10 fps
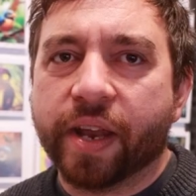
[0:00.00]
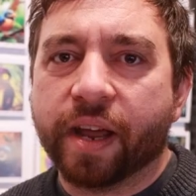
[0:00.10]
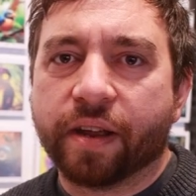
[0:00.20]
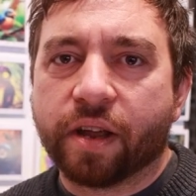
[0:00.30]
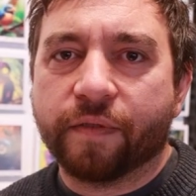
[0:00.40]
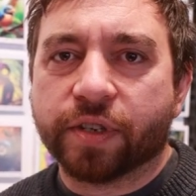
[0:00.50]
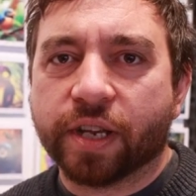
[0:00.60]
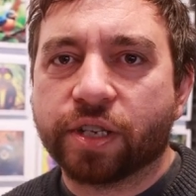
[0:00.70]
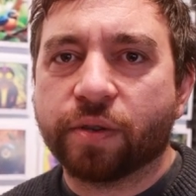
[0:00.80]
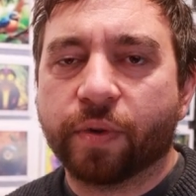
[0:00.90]
Then I had a
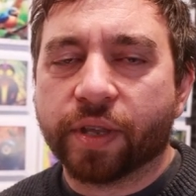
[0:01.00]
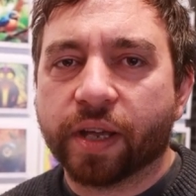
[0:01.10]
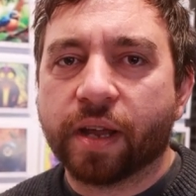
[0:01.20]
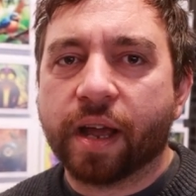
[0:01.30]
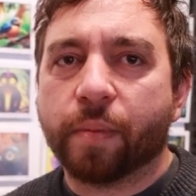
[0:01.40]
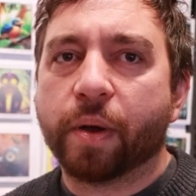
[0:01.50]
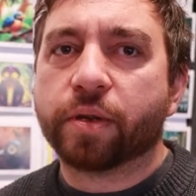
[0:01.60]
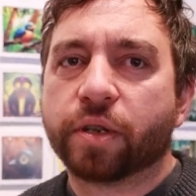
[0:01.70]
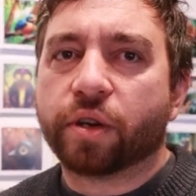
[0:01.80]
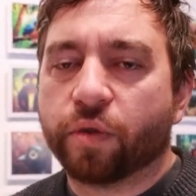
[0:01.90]
conversation with it about
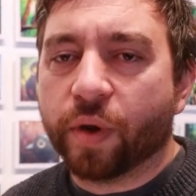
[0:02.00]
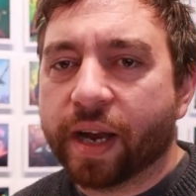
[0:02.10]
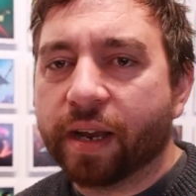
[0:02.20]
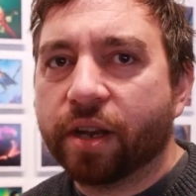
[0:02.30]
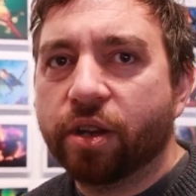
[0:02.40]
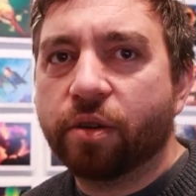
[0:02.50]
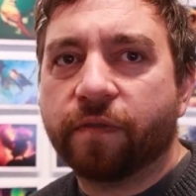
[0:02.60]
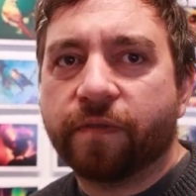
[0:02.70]
creating a new